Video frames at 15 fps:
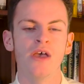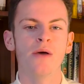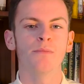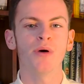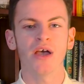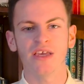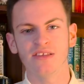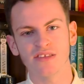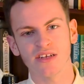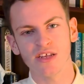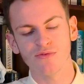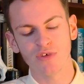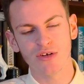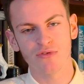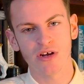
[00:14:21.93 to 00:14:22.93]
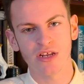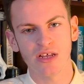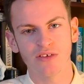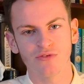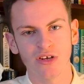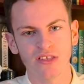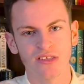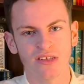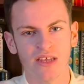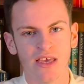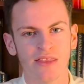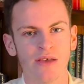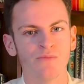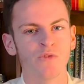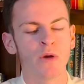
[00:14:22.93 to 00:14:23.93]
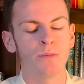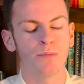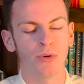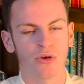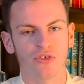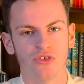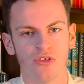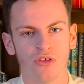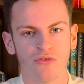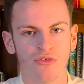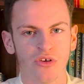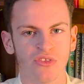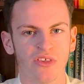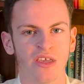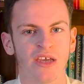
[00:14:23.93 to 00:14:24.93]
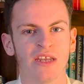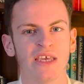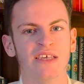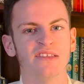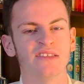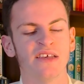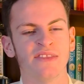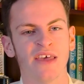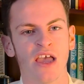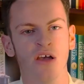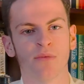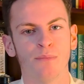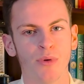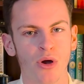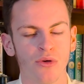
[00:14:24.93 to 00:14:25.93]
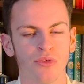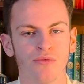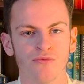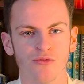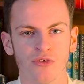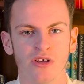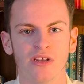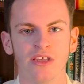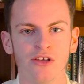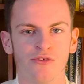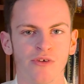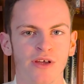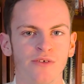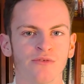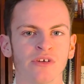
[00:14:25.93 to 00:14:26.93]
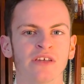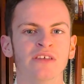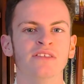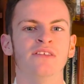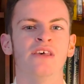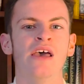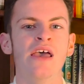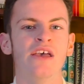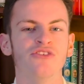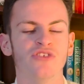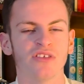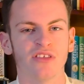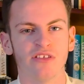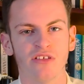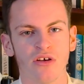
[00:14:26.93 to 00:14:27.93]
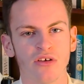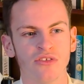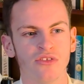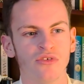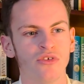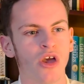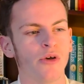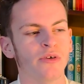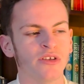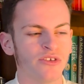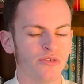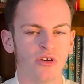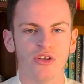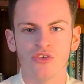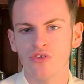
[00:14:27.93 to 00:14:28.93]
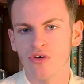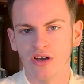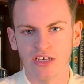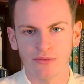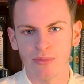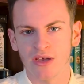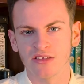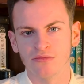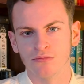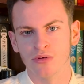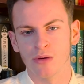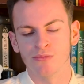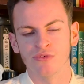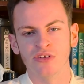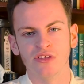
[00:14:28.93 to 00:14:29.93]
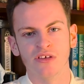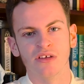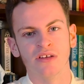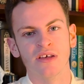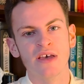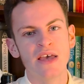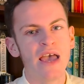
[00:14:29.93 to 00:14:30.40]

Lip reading: But he said he reread it recently and then read Book 2, The Crossing, and he said they are both really great reads, just as long as you go into it not expecting Blood Meridian.